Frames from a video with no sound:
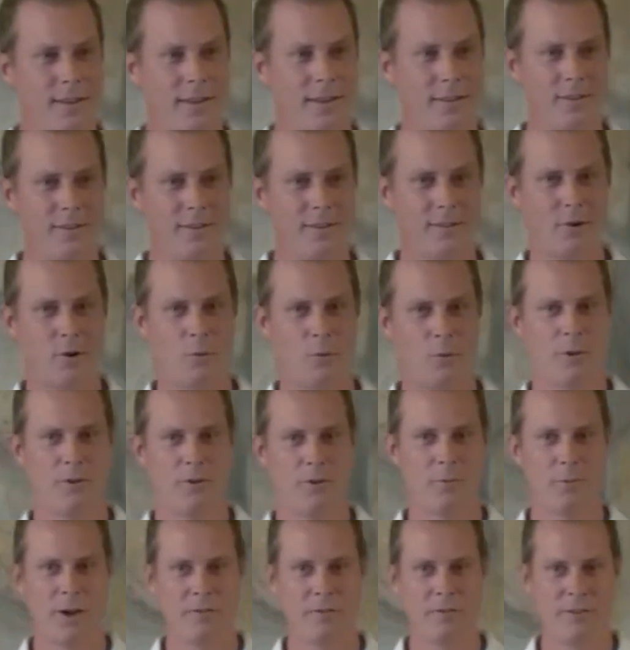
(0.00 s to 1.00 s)
that
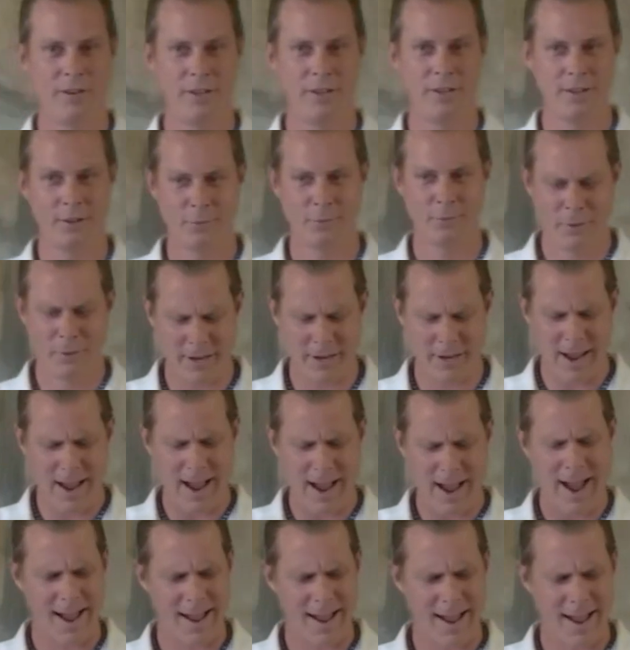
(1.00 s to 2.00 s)
determines my feelings, but
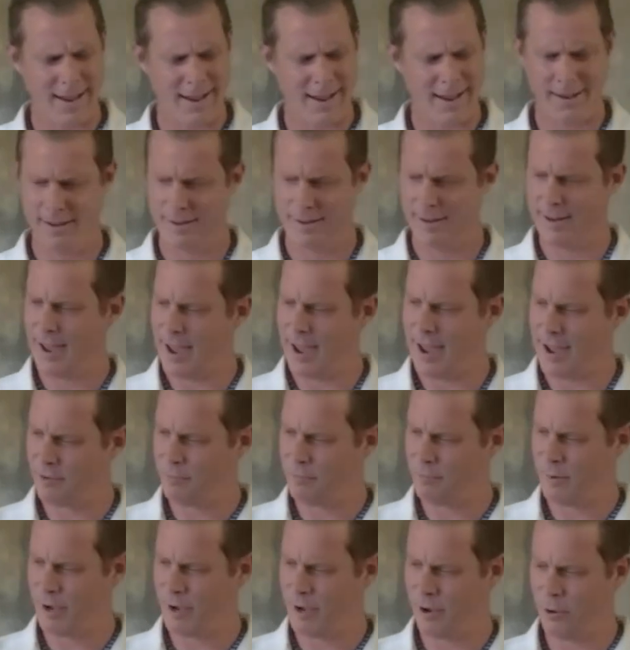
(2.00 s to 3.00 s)
I
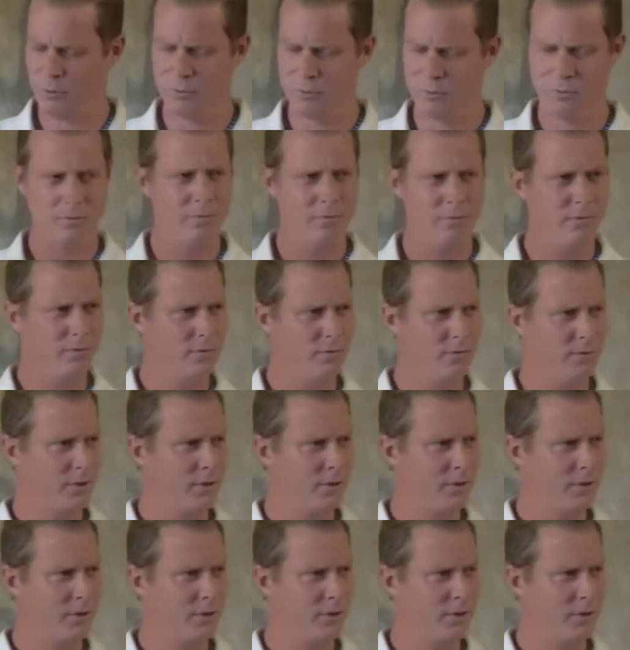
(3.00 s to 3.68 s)
have my own